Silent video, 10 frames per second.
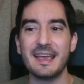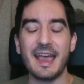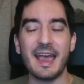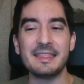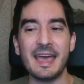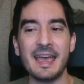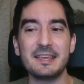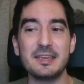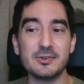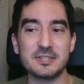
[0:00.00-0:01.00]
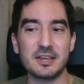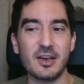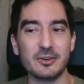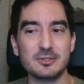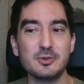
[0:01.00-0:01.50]
And then here's a
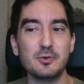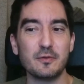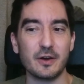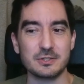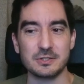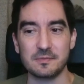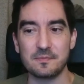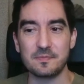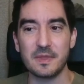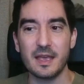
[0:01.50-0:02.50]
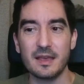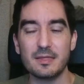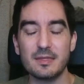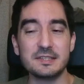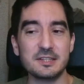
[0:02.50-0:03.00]
cartoon version.
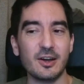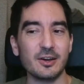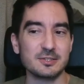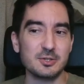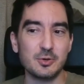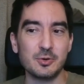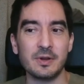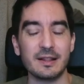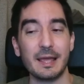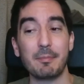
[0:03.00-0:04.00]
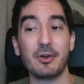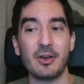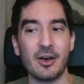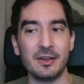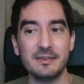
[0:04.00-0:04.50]
This cartoon
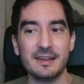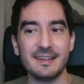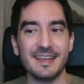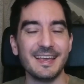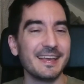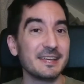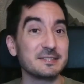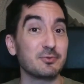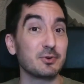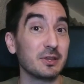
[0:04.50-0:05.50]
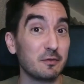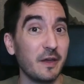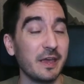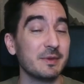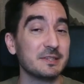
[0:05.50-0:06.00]
leprechaun is really
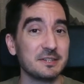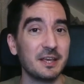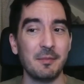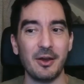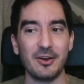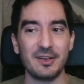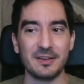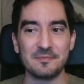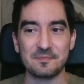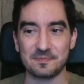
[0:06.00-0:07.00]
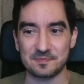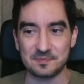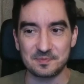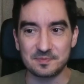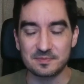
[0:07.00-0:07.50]
famous in America.
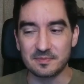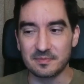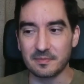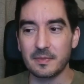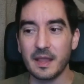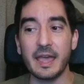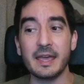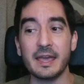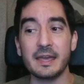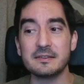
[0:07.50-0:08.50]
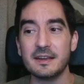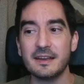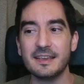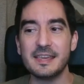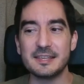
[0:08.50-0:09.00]
And
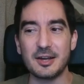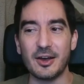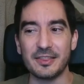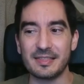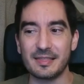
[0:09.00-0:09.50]
he's on